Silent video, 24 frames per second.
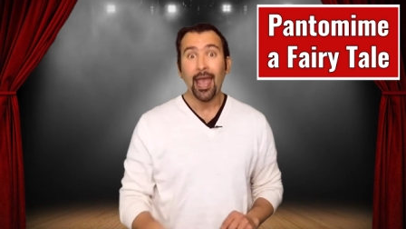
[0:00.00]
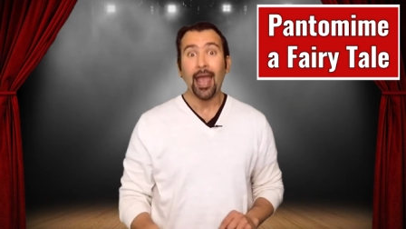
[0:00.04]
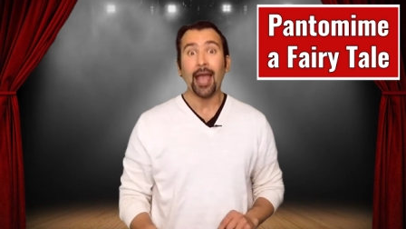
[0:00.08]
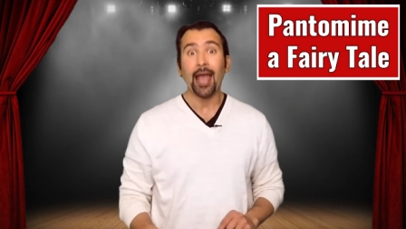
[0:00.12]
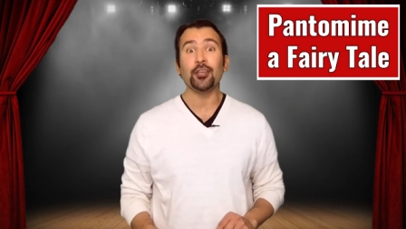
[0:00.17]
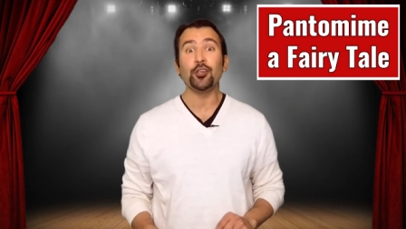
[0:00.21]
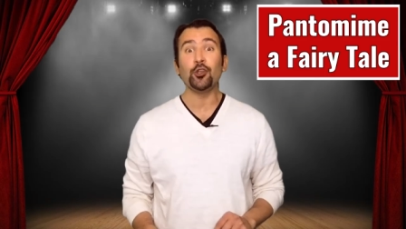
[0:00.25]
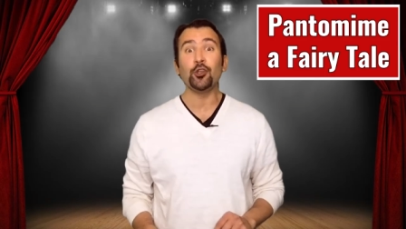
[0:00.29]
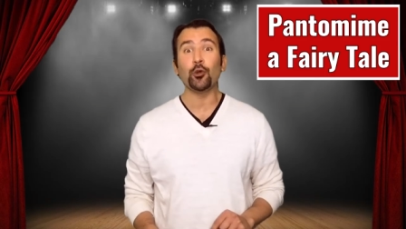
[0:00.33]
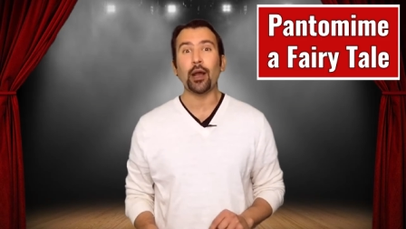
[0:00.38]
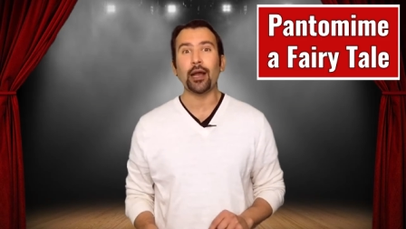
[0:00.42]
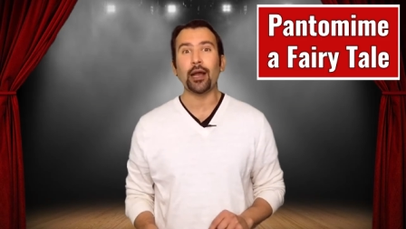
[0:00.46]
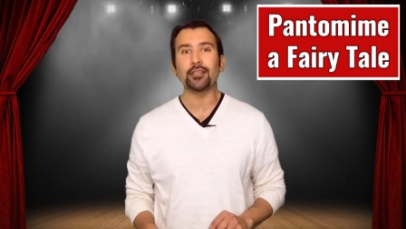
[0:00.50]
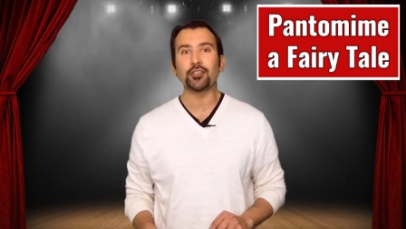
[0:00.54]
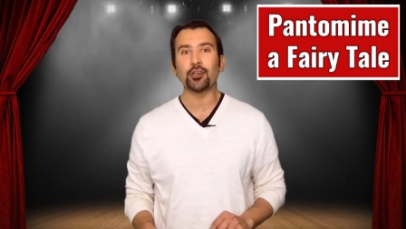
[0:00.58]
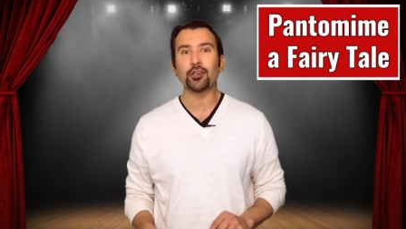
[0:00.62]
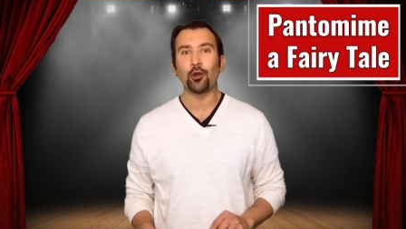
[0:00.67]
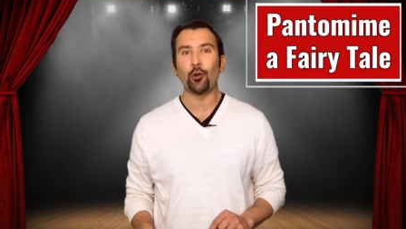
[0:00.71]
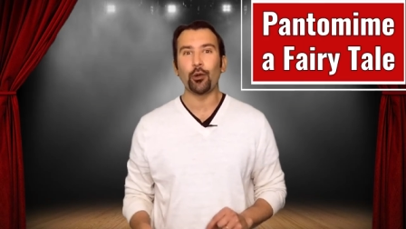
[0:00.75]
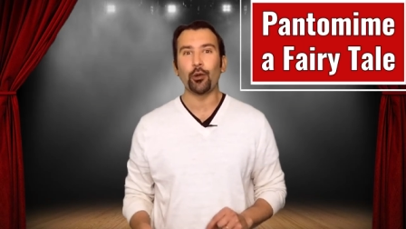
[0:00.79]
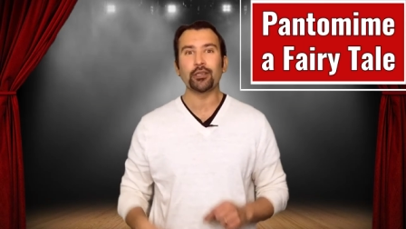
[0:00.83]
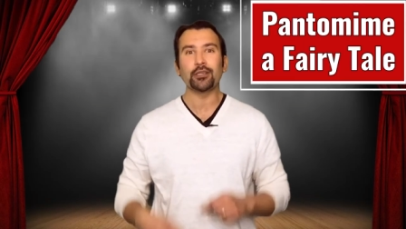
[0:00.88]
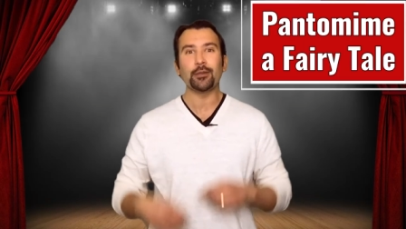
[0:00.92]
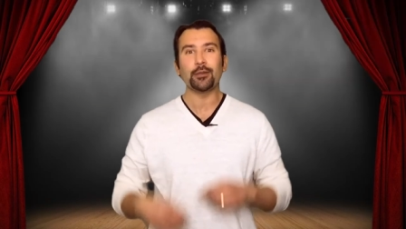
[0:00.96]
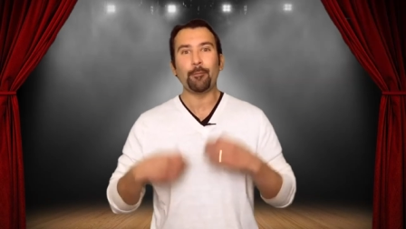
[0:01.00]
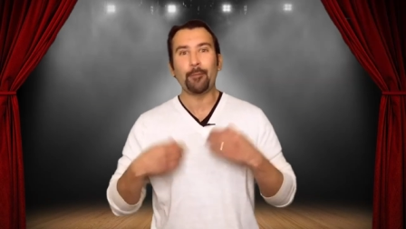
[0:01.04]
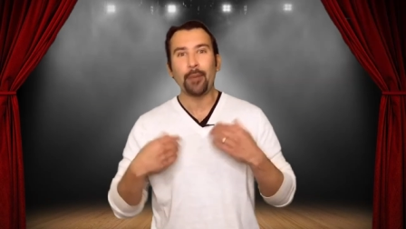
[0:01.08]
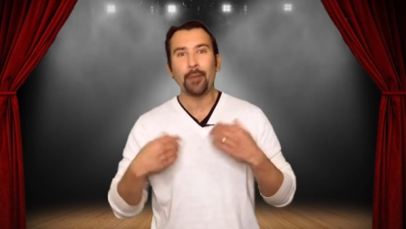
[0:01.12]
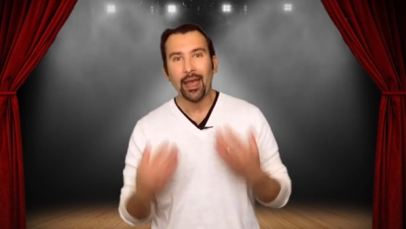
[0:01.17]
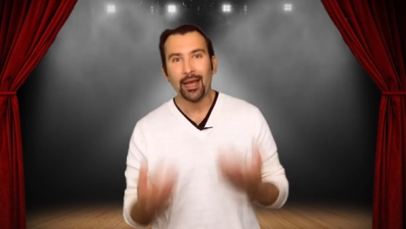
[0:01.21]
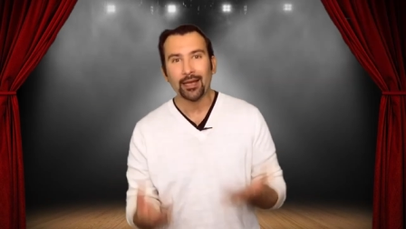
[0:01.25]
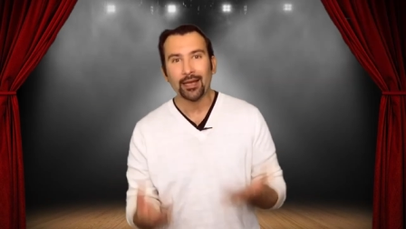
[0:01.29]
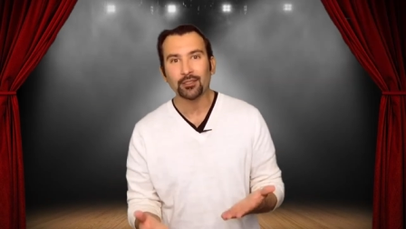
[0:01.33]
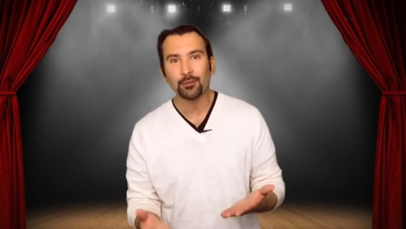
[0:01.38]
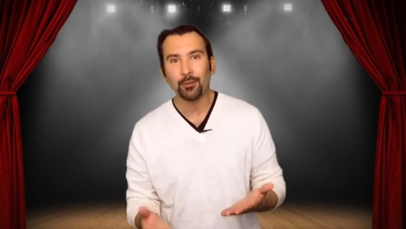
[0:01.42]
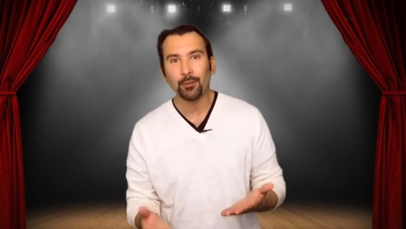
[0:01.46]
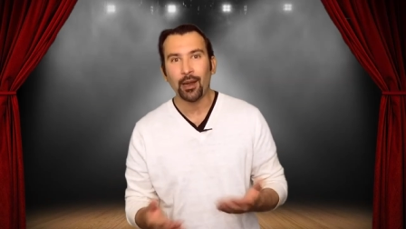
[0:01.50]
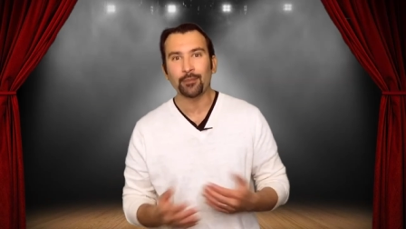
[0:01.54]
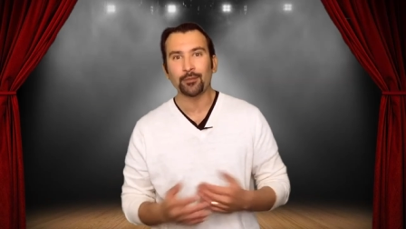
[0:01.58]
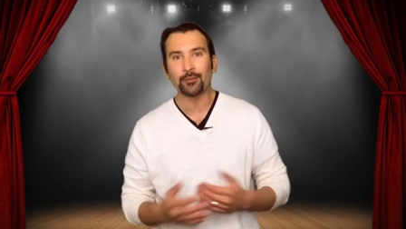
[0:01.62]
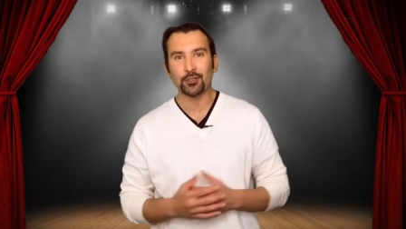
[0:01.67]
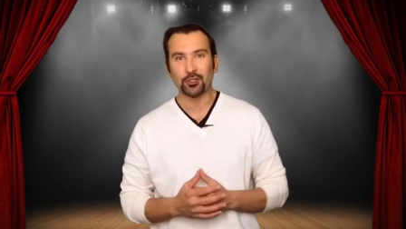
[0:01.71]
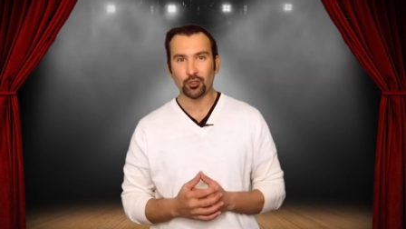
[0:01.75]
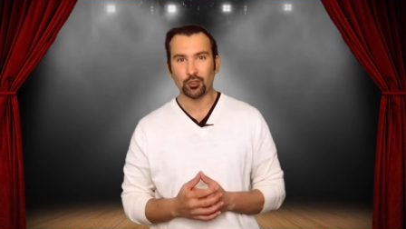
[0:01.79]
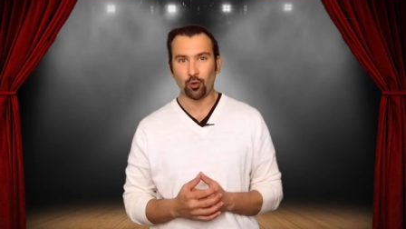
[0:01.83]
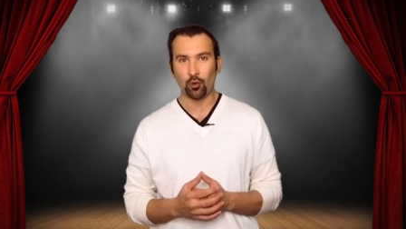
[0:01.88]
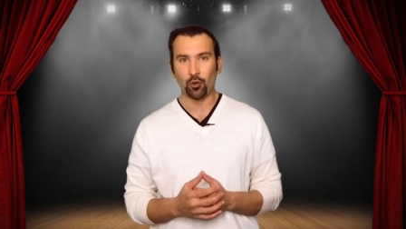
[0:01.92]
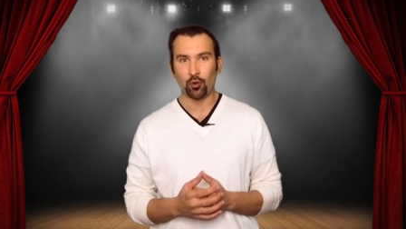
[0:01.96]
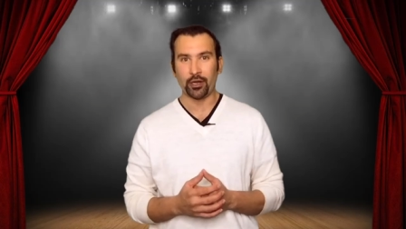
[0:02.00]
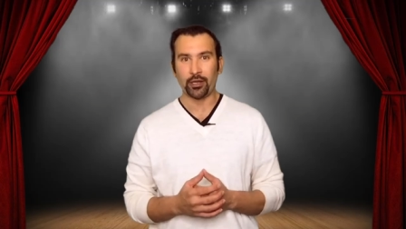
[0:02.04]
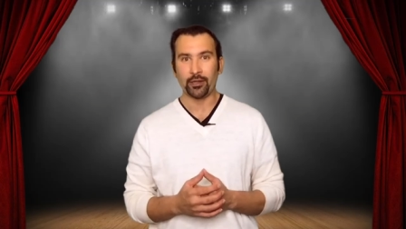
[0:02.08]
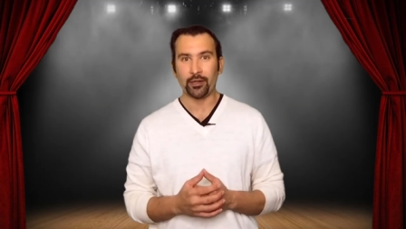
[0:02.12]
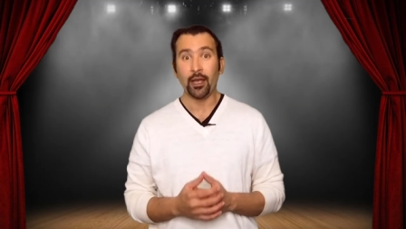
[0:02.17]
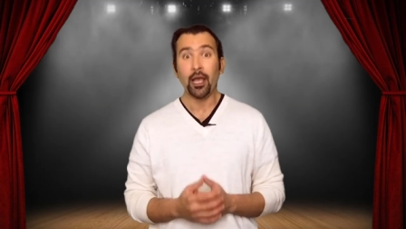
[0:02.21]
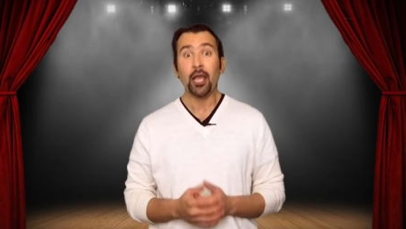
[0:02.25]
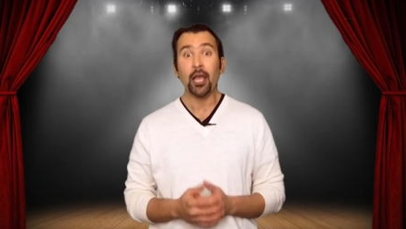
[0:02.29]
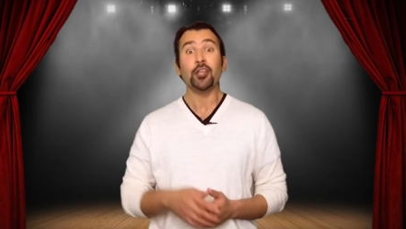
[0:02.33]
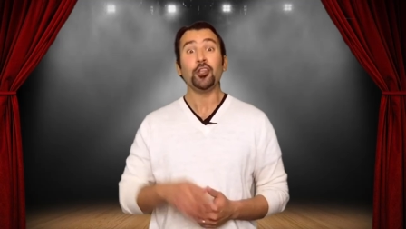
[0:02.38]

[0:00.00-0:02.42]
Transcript: and you guys are going to pantomime the story.